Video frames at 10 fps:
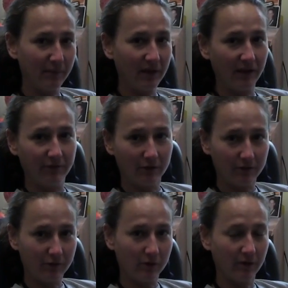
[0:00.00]
am
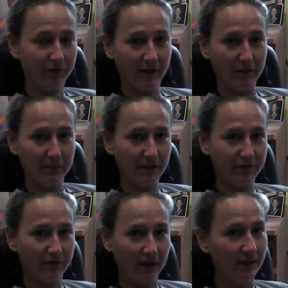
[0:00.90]
thankful for family,
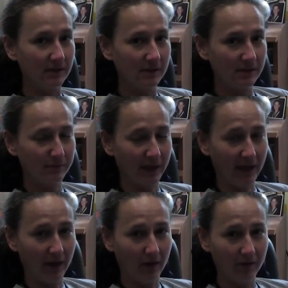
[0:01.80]
friends, my
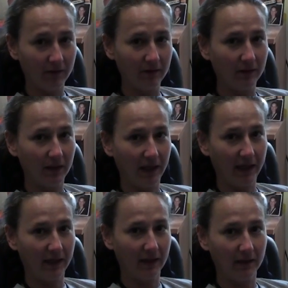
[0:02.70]
health,
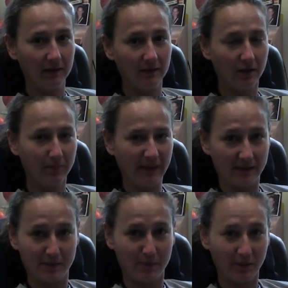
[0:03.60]
and our
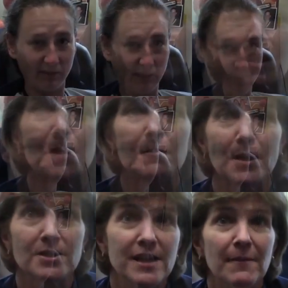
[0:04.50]
basketball team.
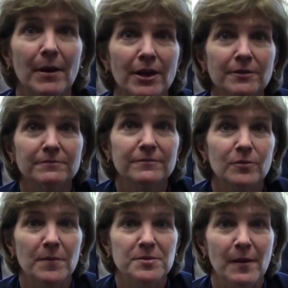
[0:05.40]
Mary Tappmeyer,
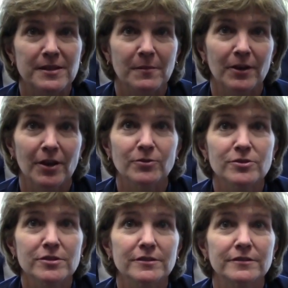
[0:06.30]
Women's Basketball
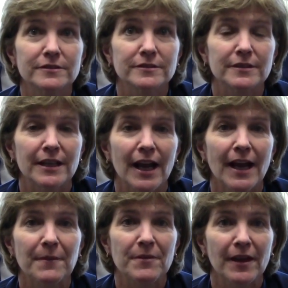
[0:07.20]
Coach and
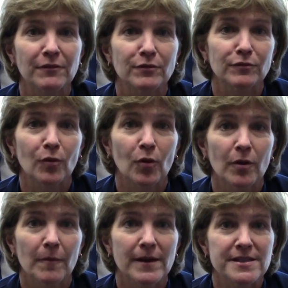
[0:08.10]
I am thankful
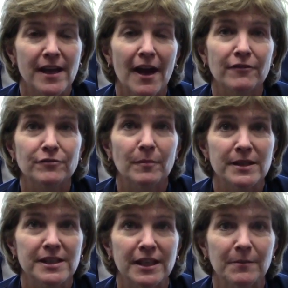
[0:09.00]
for my staff,
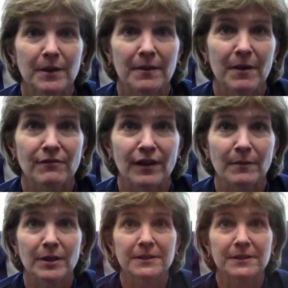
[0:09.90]
my team, and my family.